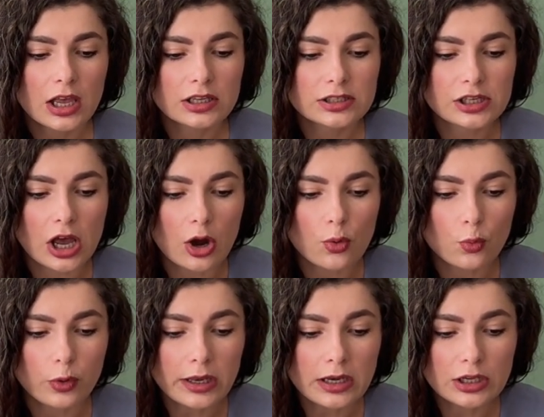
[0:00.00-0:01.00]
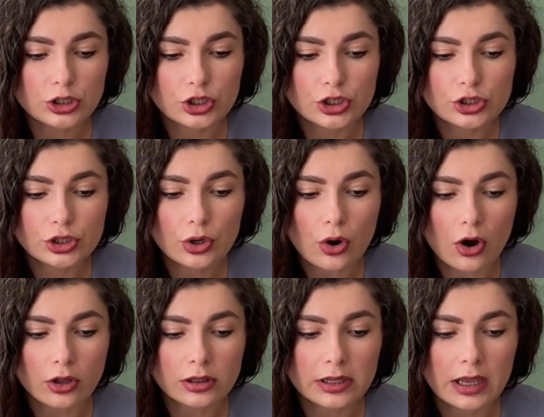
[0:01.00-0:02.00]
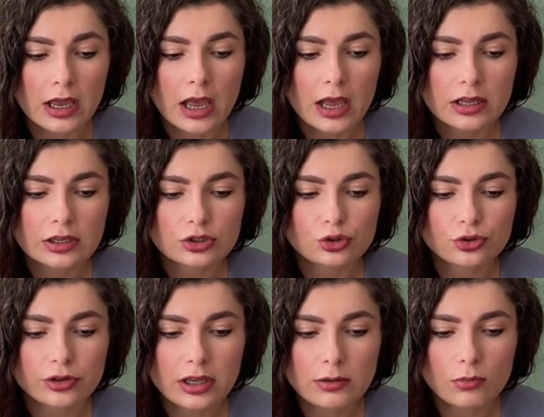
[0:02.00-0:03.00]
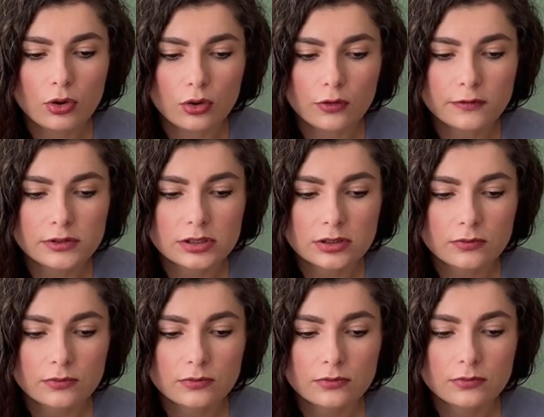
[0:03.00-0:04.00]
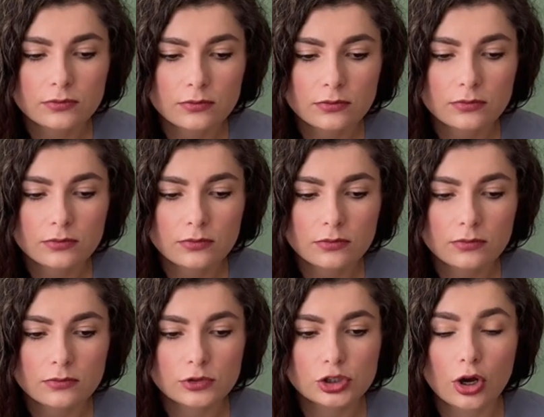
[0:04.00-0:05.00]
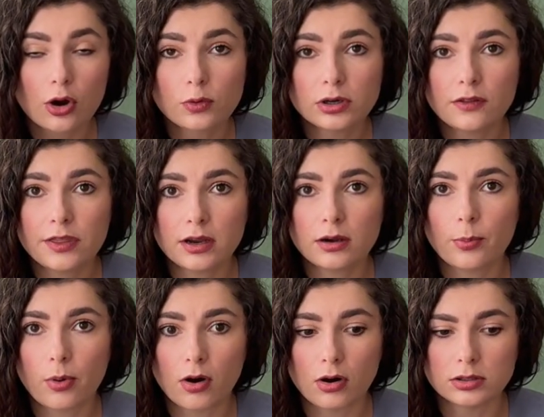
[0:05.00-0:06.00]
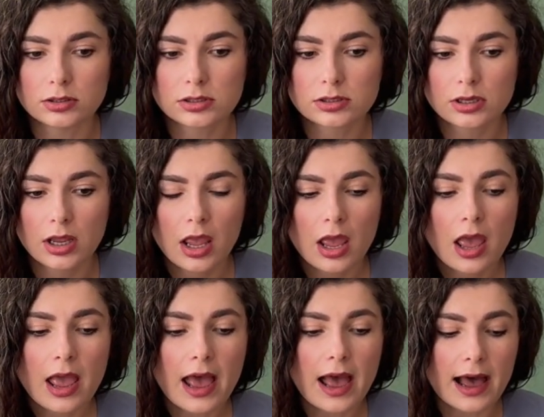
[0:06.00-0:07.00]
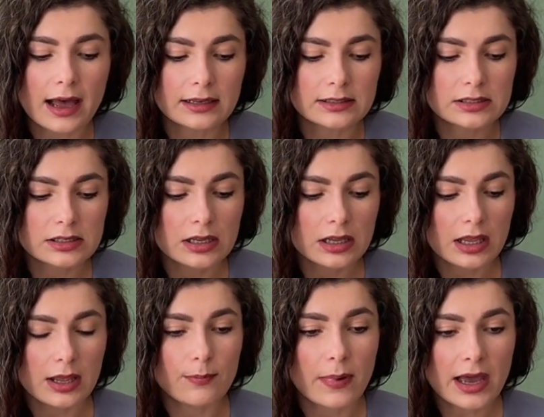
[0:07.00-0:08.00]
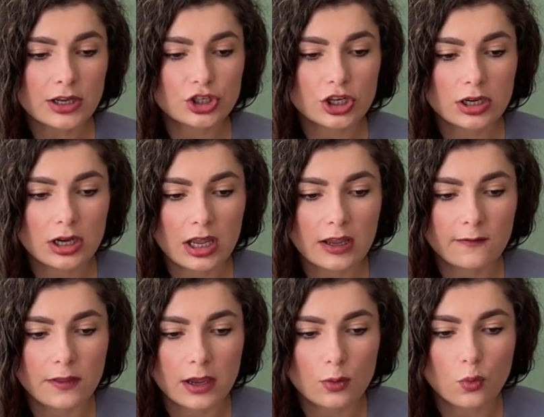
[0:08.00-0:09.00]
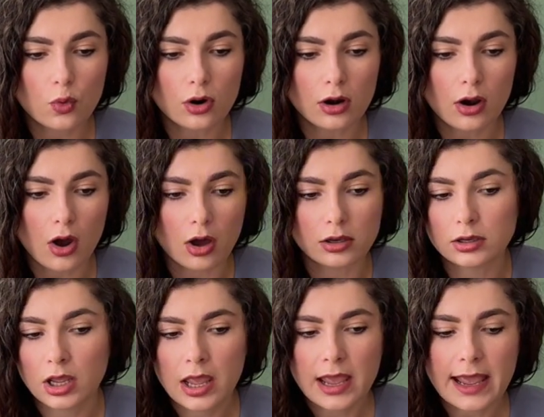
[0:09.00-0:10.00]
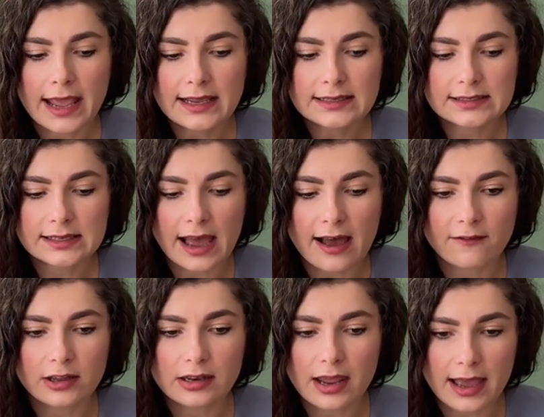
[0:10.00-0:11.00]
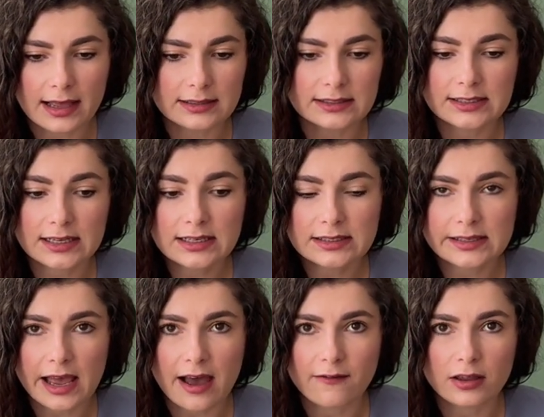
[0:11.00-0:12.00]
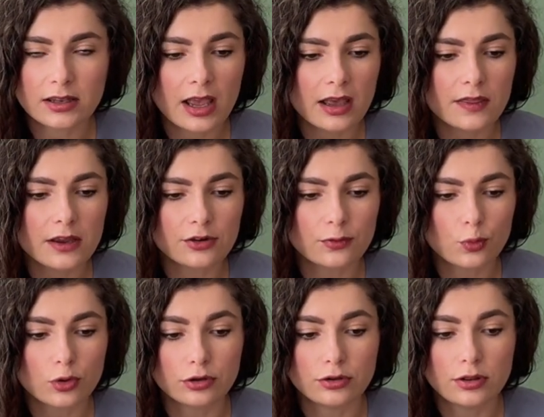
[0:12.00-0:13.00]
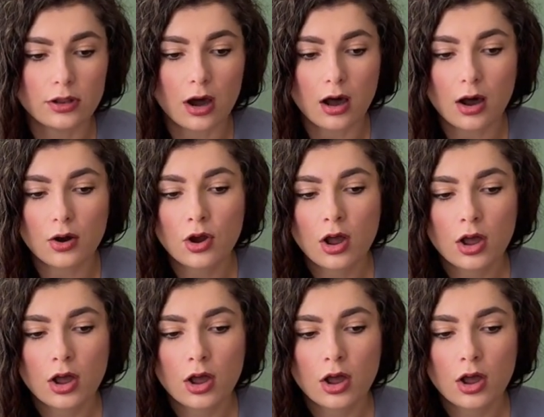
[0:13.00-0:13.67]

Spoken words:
So we need to do only 3 moves toward their pawns, and imagine if they were on a7 and c7 and there were no